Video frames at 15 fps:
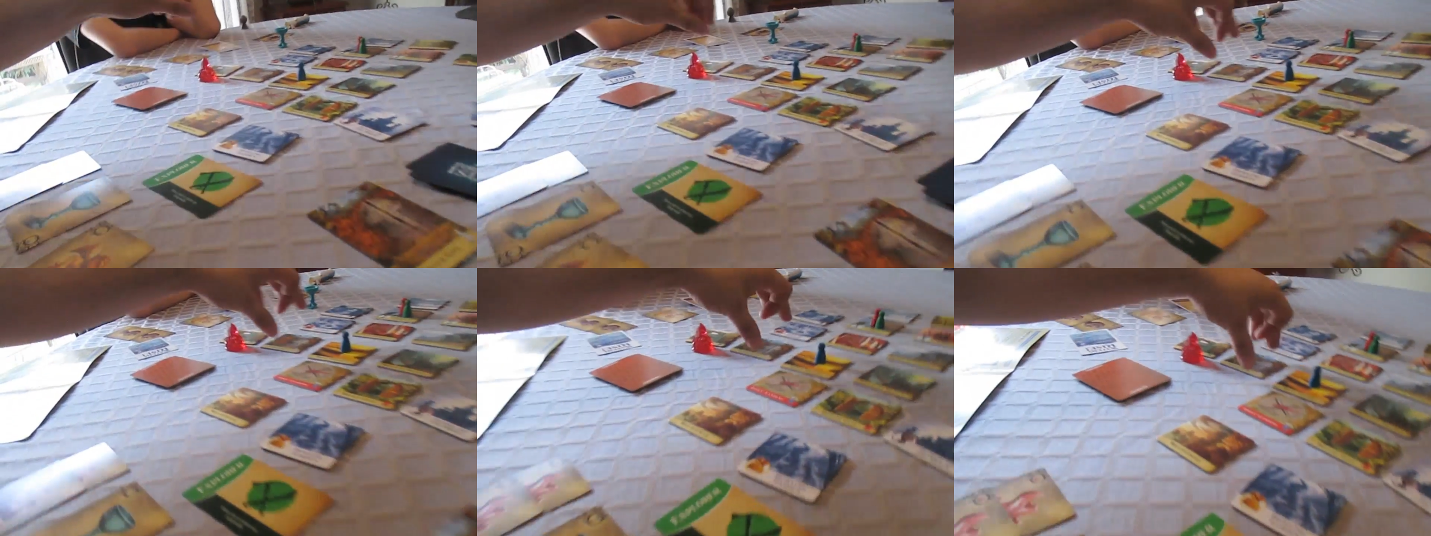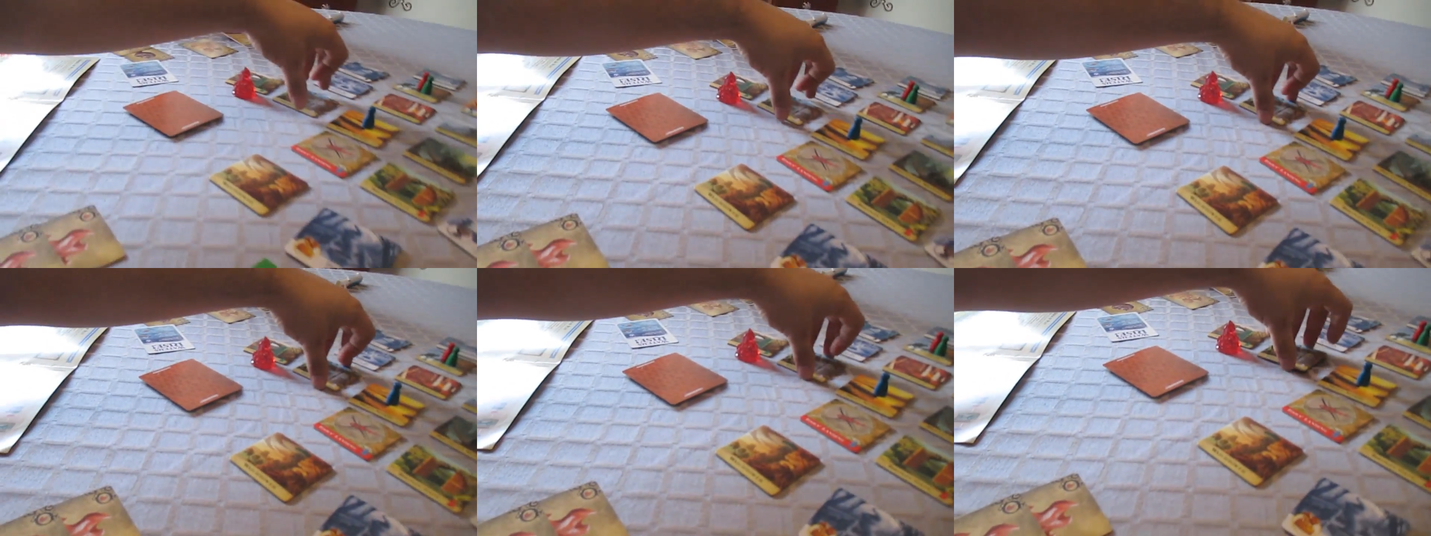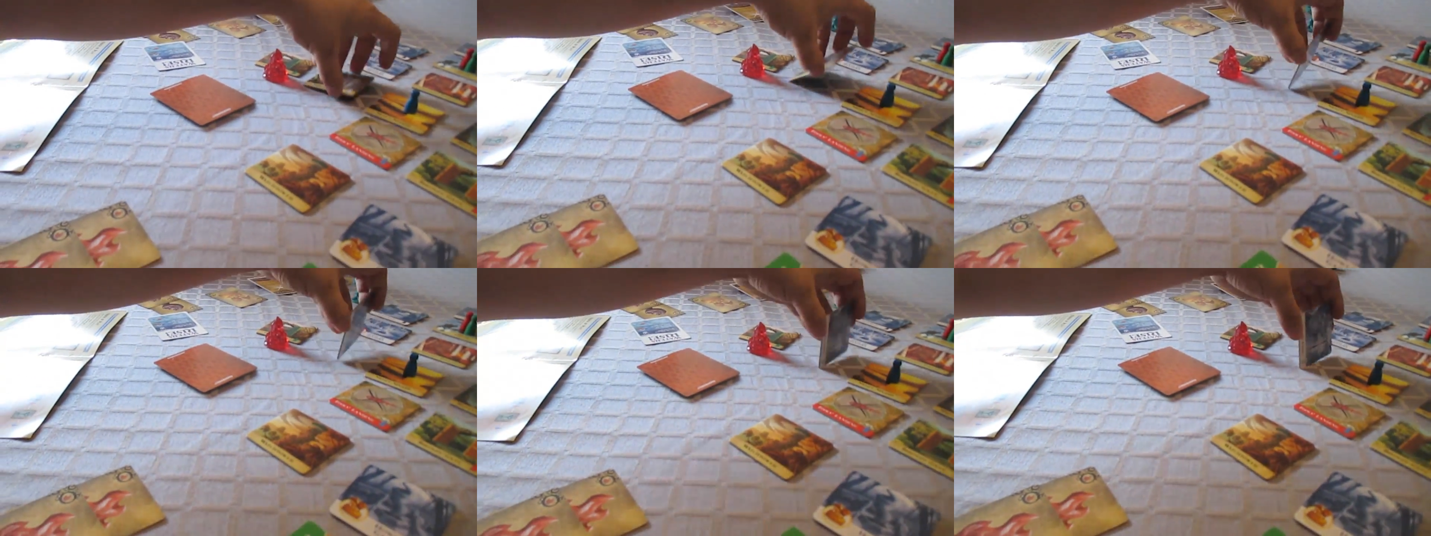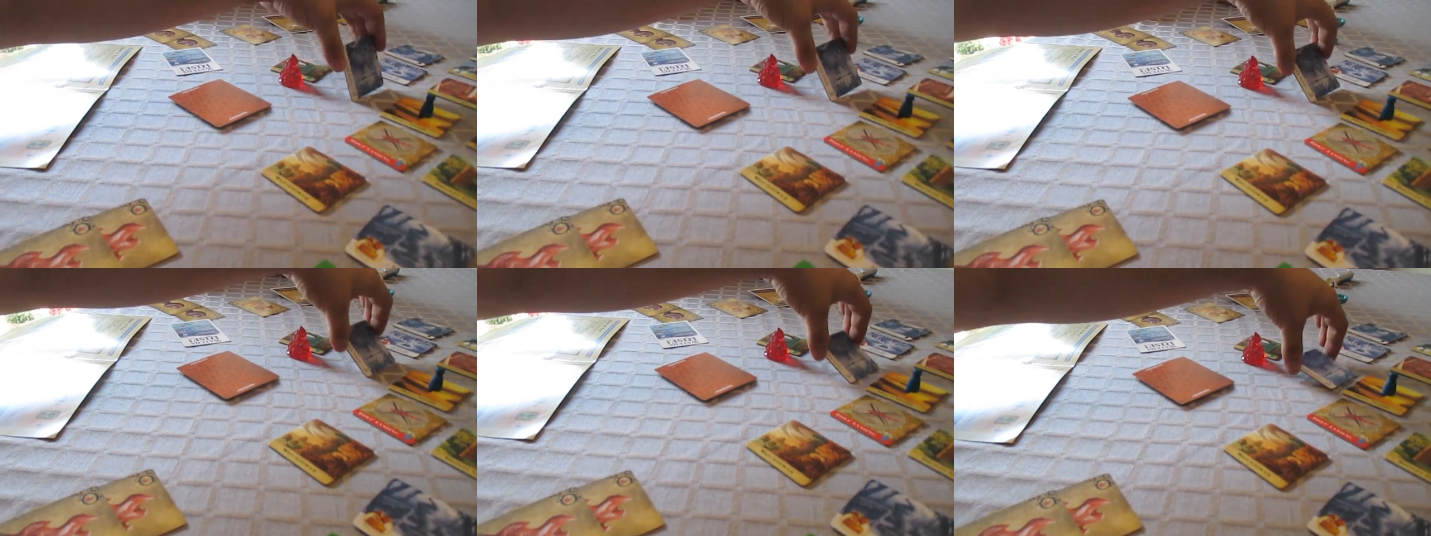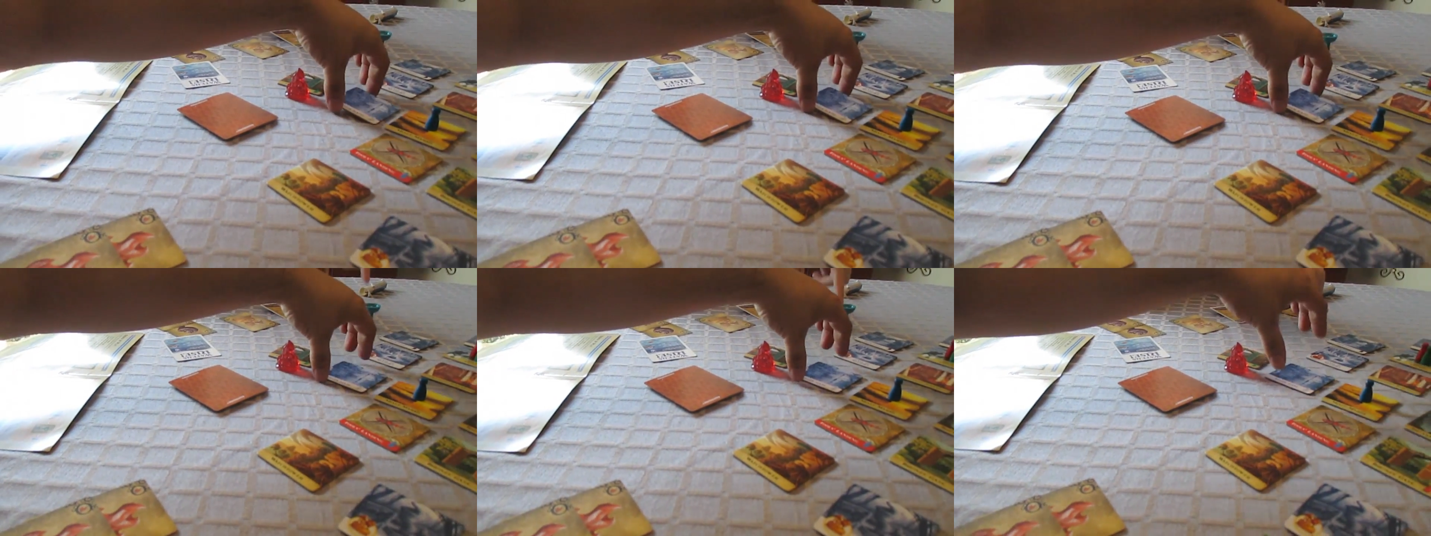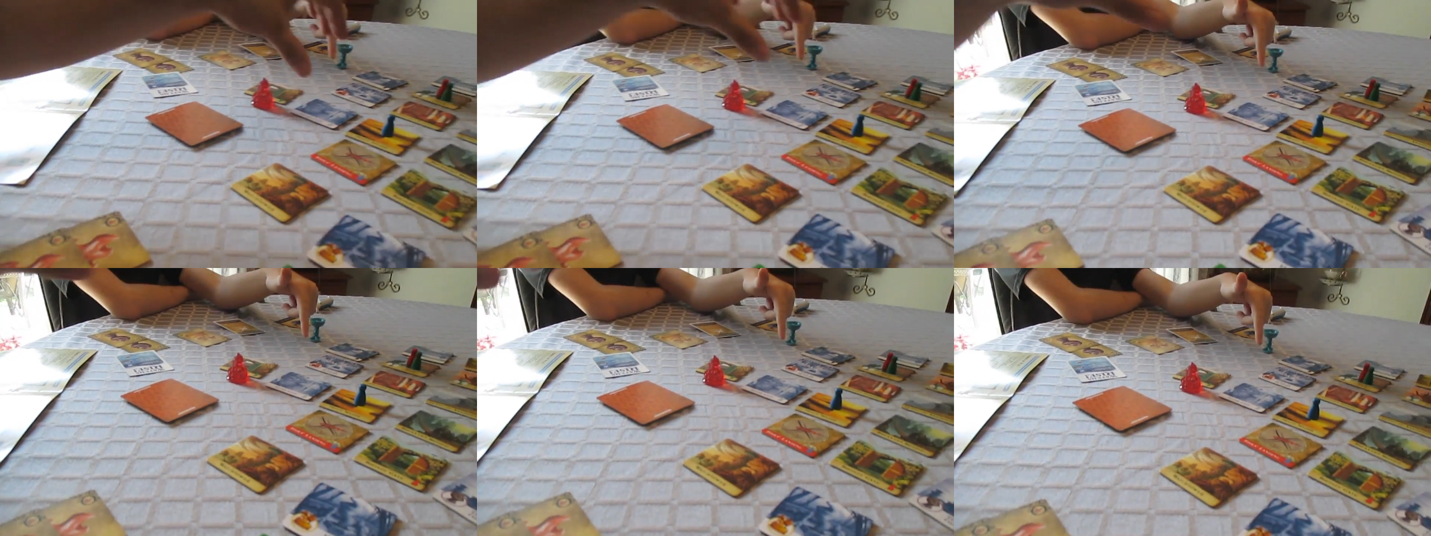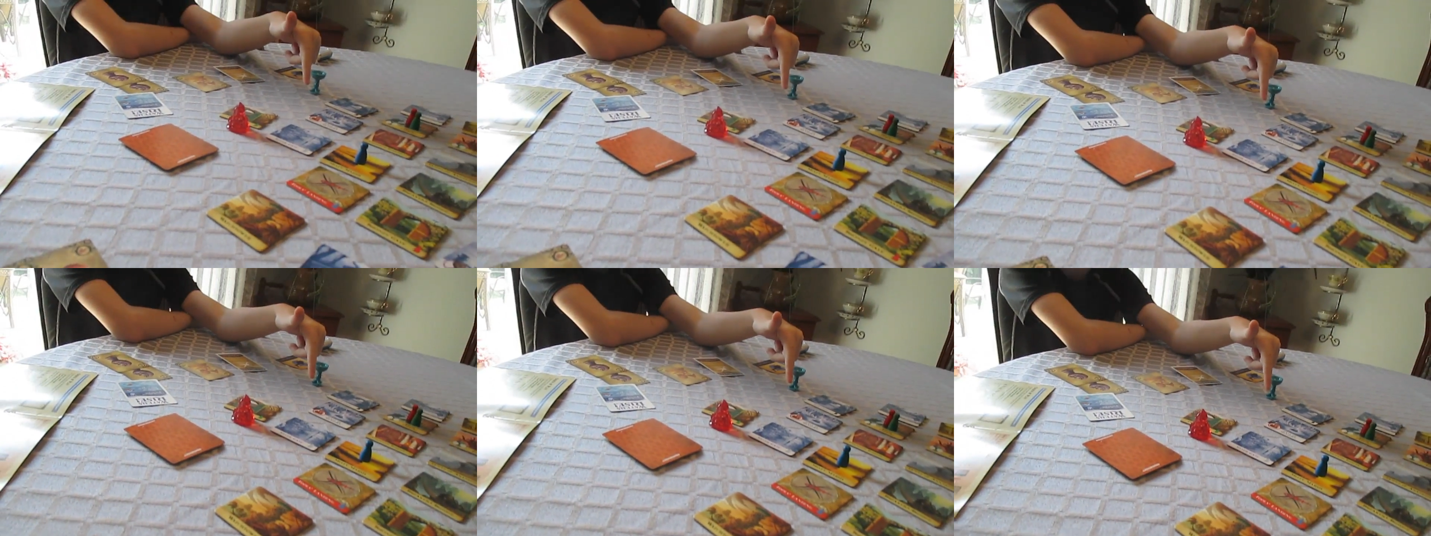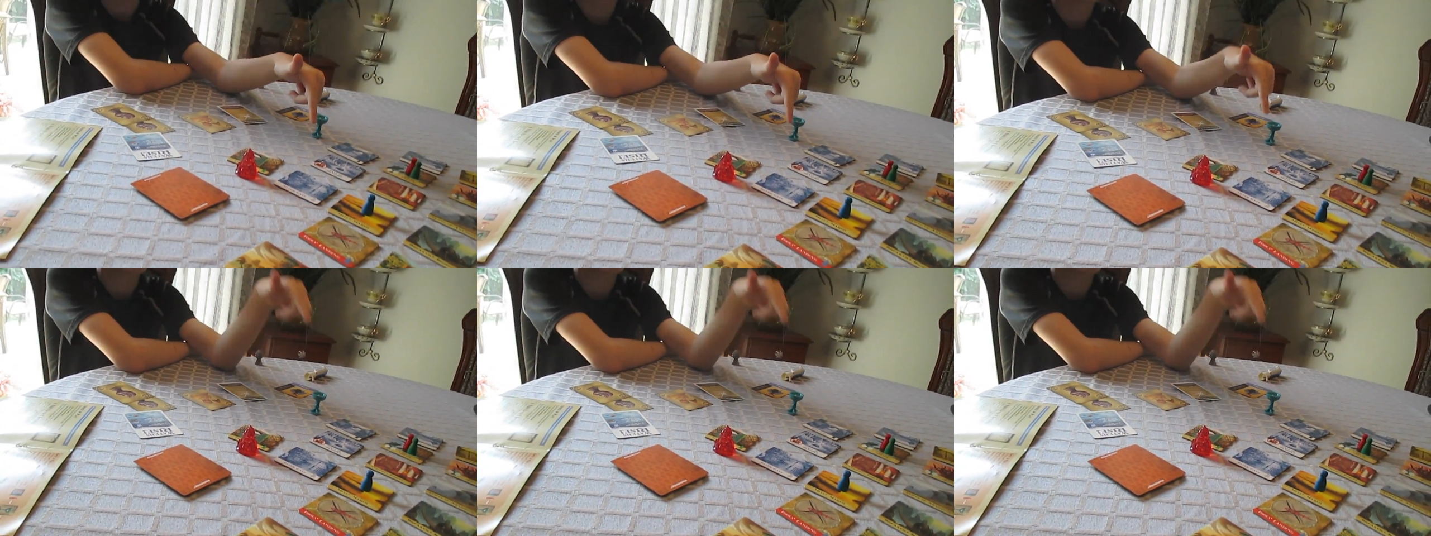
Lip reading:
Nobody's mouth can be seen.